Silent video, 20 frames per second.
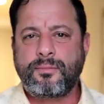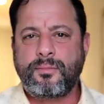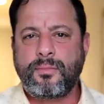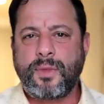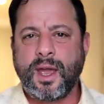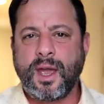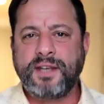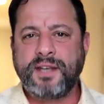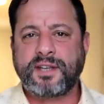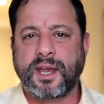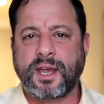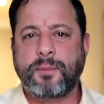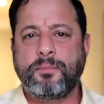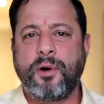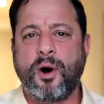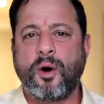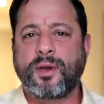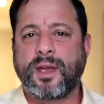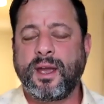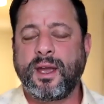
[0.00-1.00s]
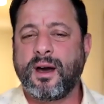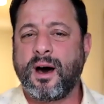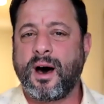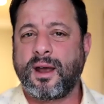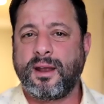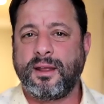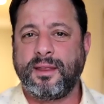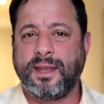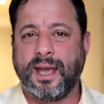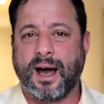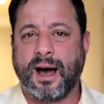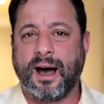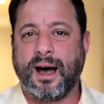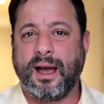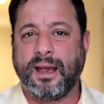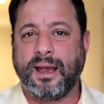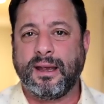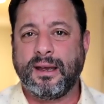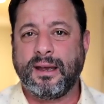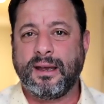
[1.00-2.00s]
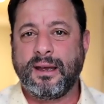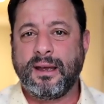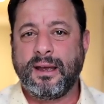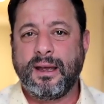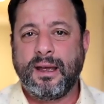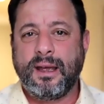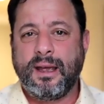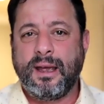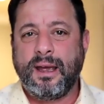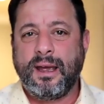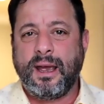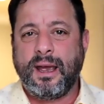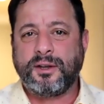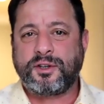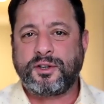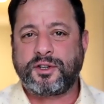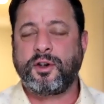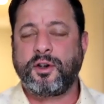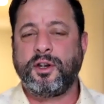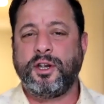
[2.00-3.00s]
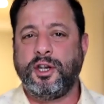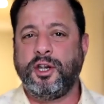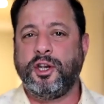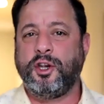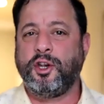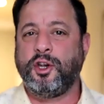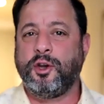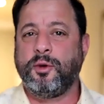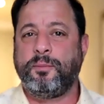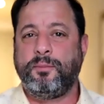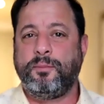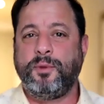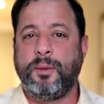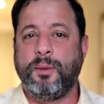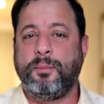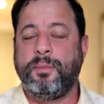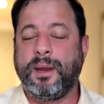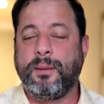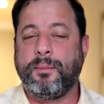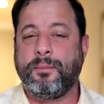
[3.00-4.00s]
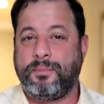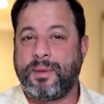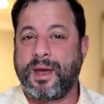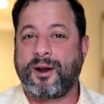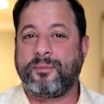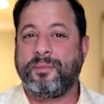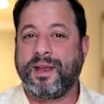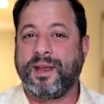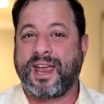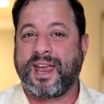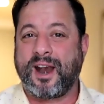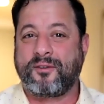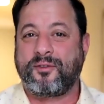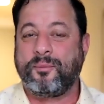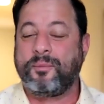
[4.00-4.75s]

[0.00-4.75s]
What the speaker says: it's like poking God in the eye. So you better be careful.